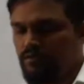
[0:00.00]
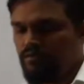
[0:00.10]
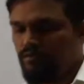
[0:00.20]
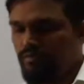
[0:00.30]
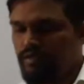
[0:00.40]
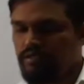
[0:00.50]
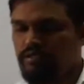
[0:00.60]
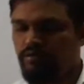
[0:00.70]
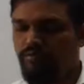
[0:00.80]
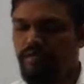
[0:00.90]

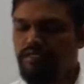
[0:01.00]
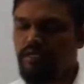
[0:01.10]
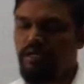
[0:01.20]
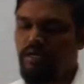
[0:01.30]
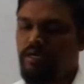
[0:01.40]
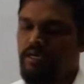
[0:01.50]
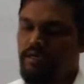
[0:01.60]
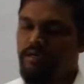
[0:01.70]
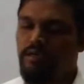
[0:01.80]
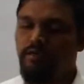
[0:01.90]
women are not
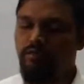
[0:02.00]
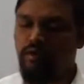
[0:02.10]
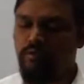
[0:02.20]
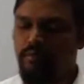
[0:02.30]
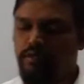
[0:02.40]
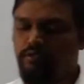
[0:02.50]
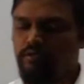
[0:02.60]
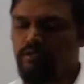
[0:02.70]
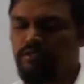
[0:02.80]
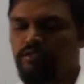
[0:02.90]
getting equal
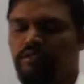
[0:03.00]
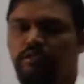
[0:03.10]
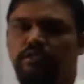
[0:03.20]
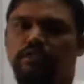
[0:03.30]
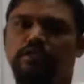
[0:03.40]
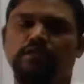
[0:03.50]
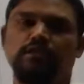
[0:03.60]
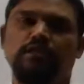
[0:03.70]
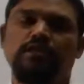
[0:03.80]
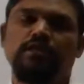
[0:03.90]
opportunities in
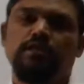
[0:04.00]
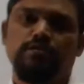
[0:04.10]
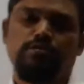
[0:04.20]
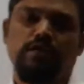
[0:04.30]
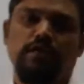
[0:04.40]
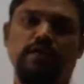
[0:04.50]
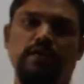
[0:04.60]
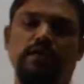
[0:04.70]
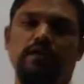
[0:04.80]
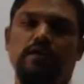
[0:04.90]
the
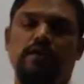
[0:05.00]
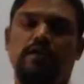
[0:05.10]
society.